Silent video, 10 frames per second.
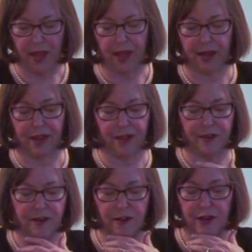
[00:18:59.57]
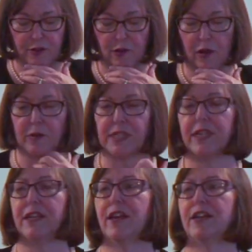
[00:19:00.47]
And uh, you know, I know I was
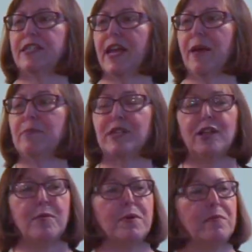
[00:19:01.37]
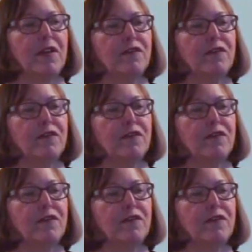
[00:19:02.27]
in uh, Sam's Club and my